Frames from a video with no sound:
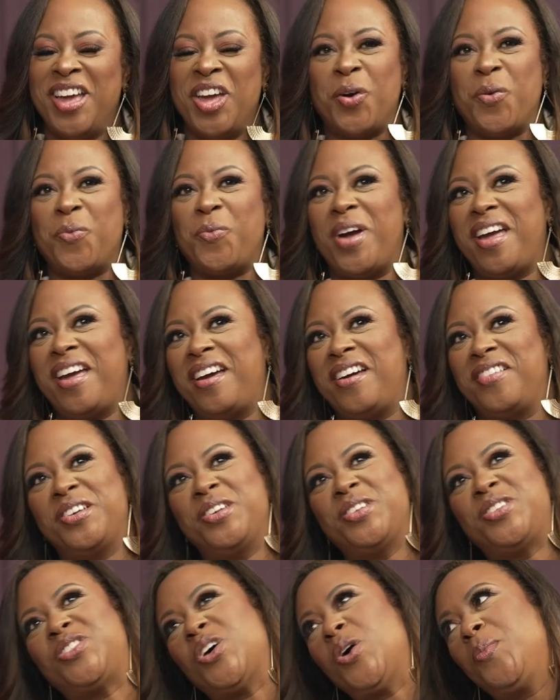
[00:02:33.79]
Wow,
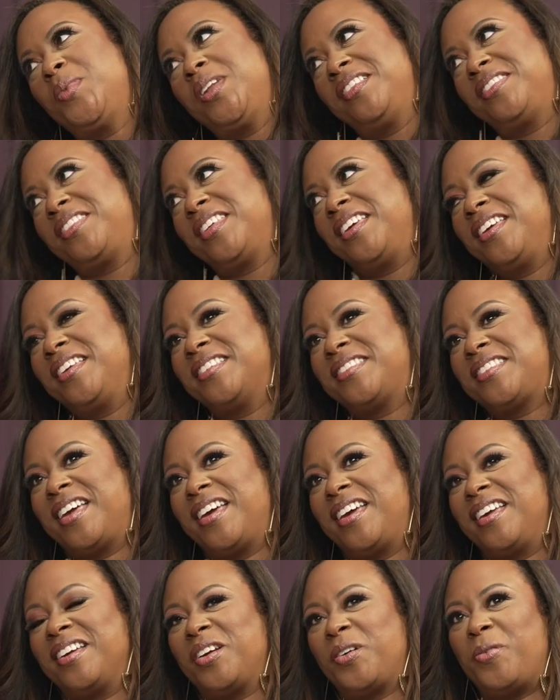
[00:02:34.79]
there's so many things
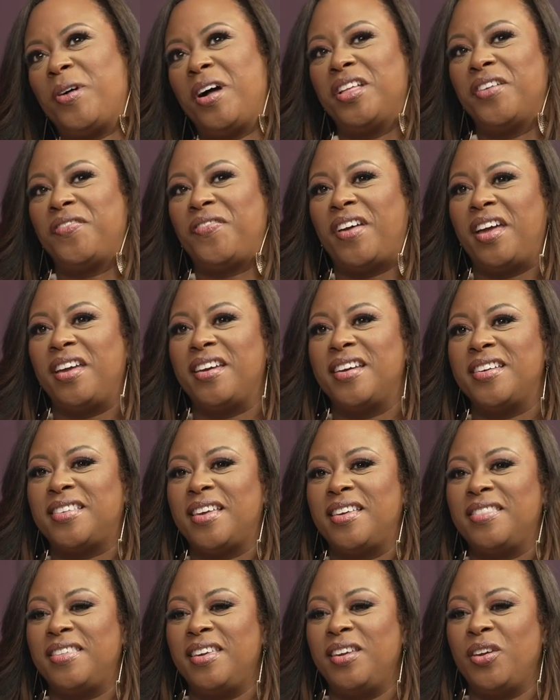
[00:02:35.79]
that qualify us.
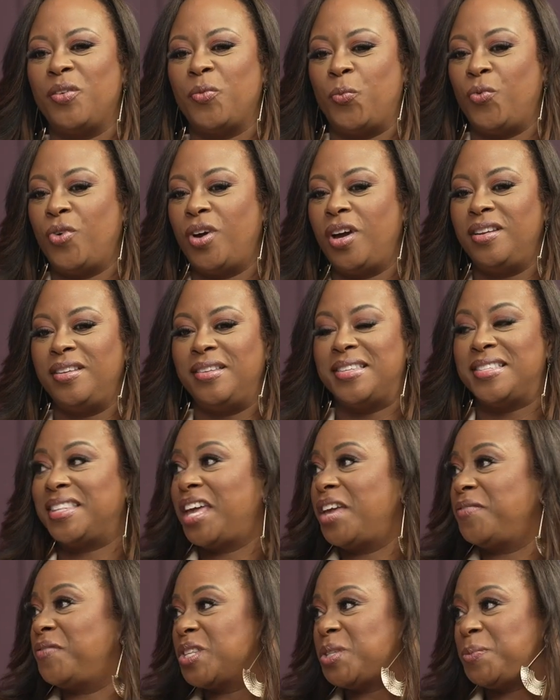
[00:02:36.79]
I think one is
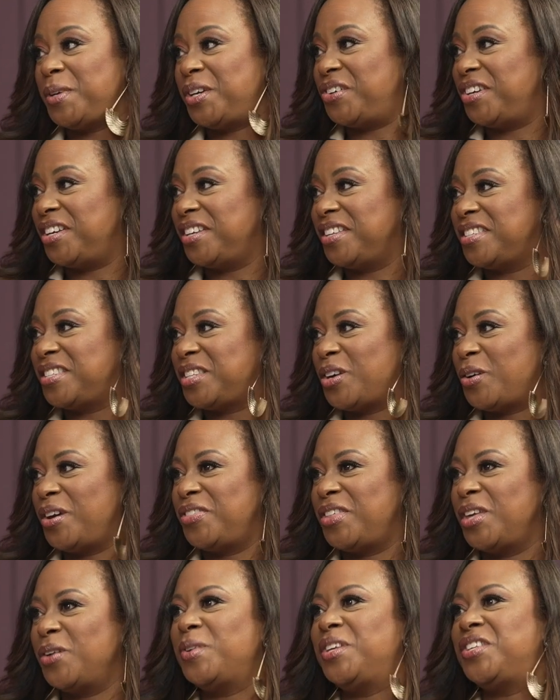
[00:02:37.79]
life experience. So I
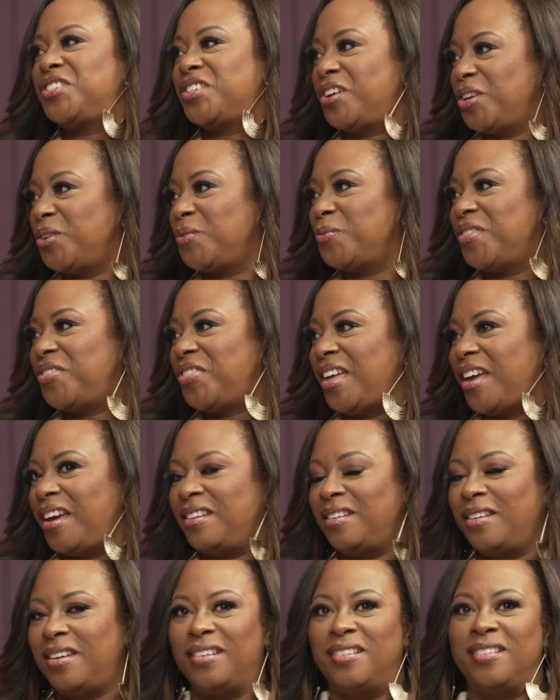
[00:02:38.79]
think we started with
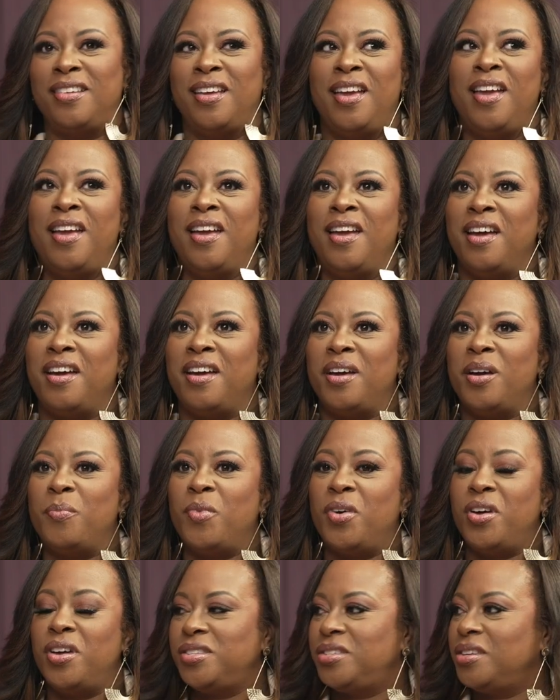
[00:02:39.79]
that. And
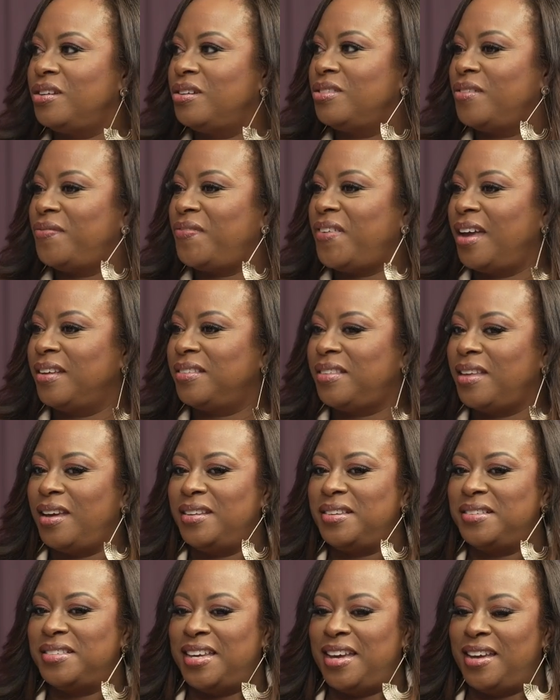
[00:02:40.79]
also the fact
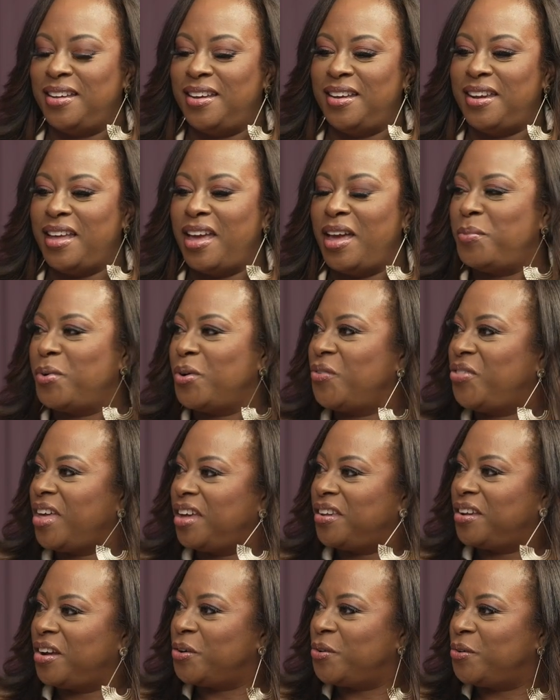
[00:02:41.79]
that Tana and I both
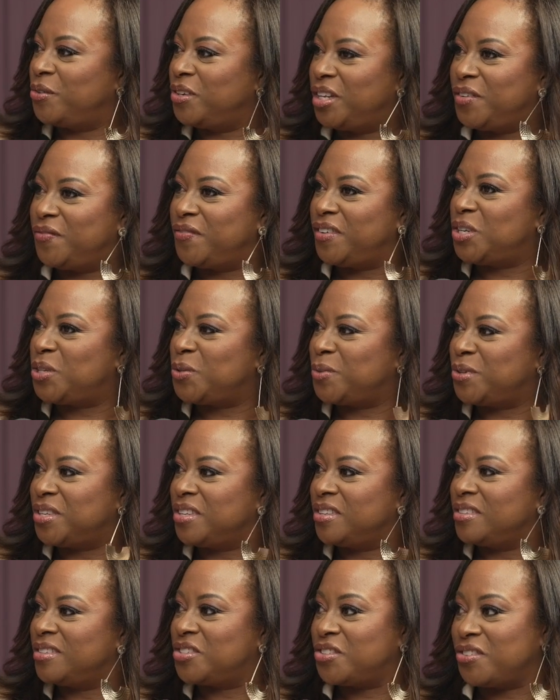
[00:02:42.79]
had our own
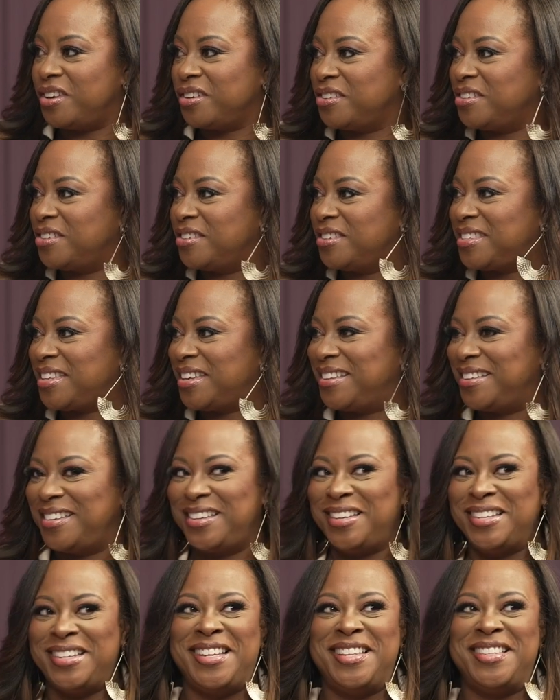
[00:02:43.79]
individual struggles
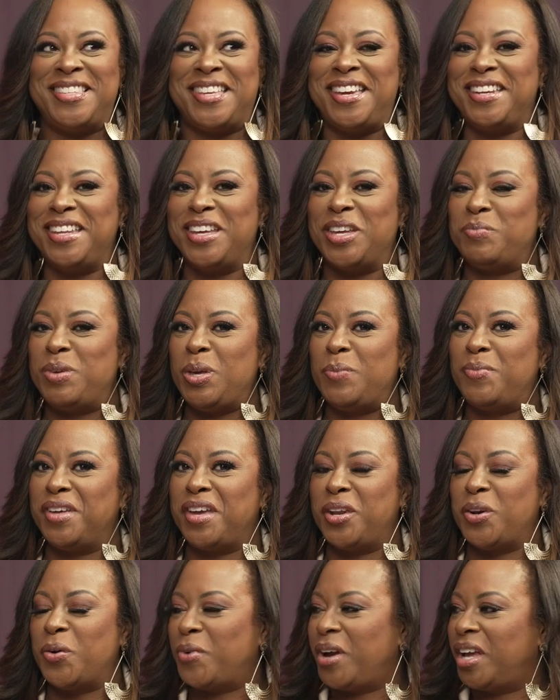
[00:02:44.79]
and in dating, and people
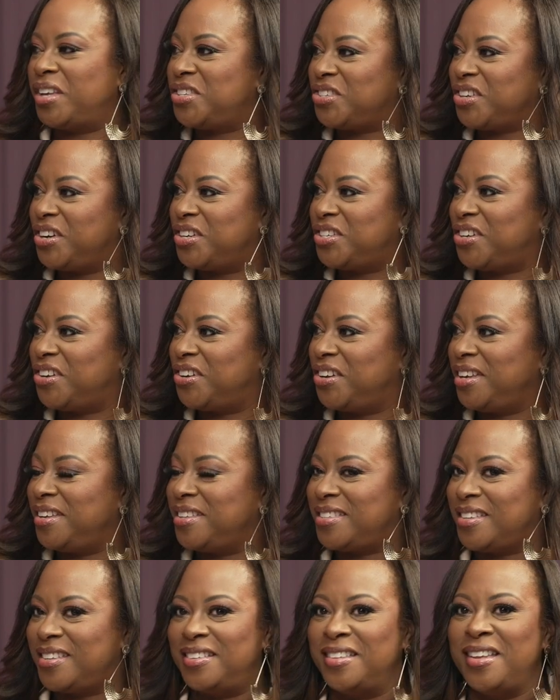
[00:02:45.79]
kind of watched our
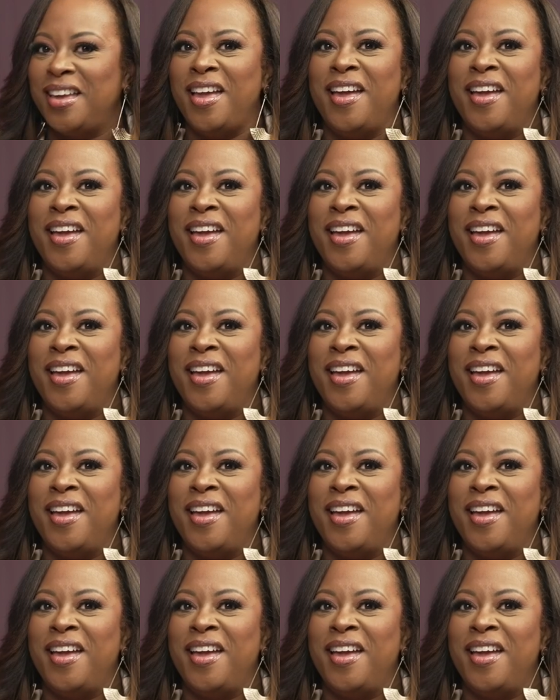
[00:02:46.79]
journeys and